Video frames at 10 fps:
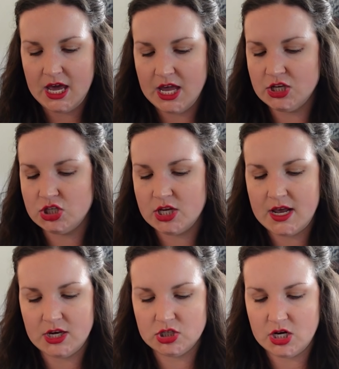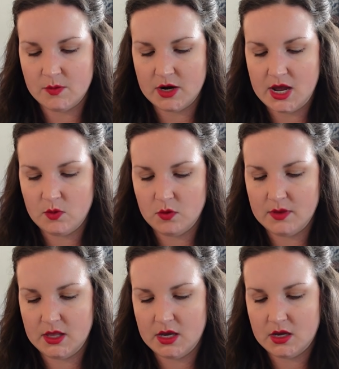engine number 9 would
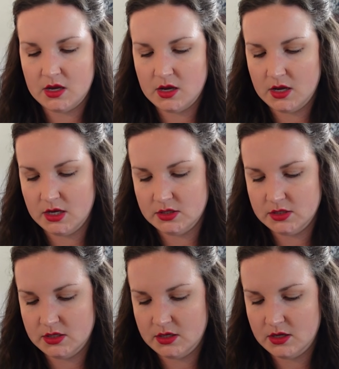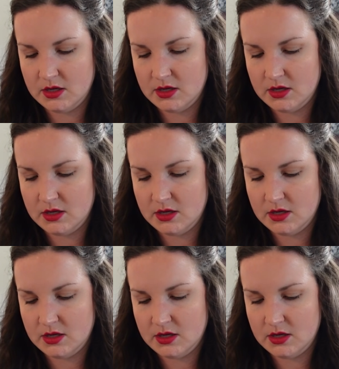be like engine